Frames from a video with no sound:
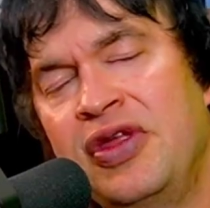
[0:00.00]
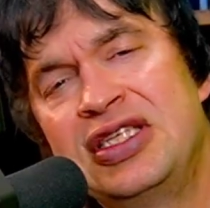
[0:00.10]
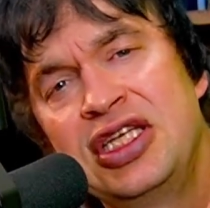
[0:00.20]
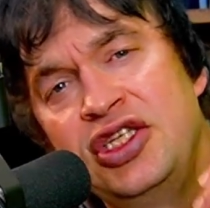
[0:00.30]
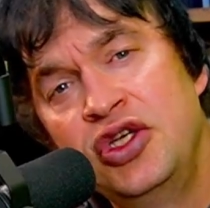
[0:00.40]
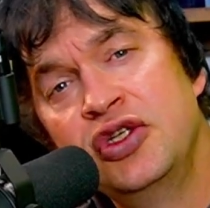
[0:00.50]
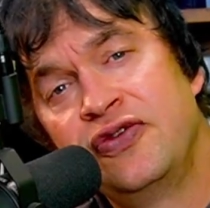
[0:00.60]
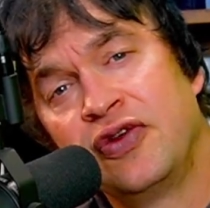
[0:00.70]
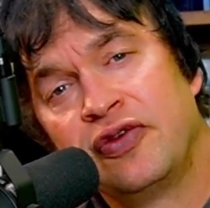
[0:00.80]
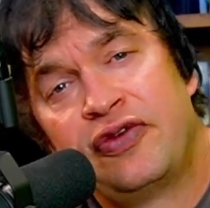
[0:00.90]
This is
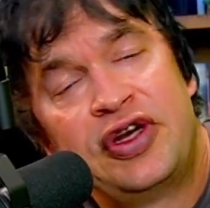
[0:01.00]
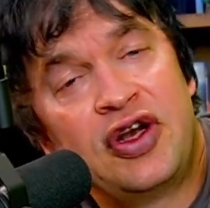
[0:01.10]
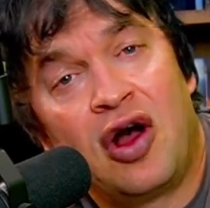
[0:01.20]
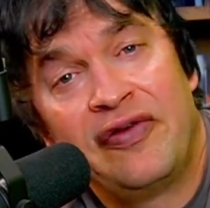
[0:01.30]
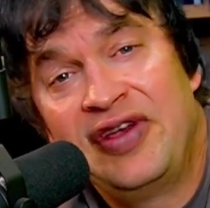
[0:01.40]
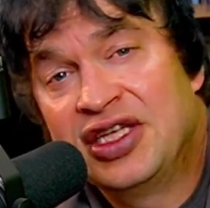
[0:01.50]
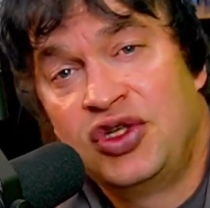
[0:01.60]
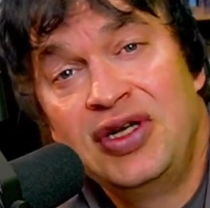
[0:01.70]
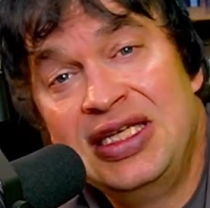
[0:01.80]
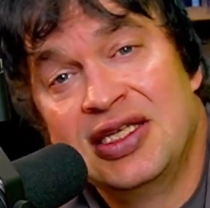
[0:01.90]
useful for an obvious
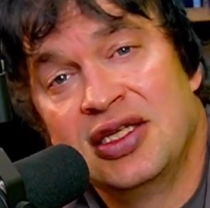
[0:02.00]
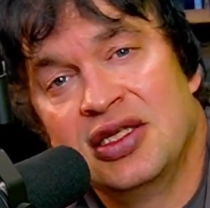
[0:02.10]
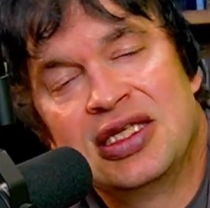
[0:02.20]
reason.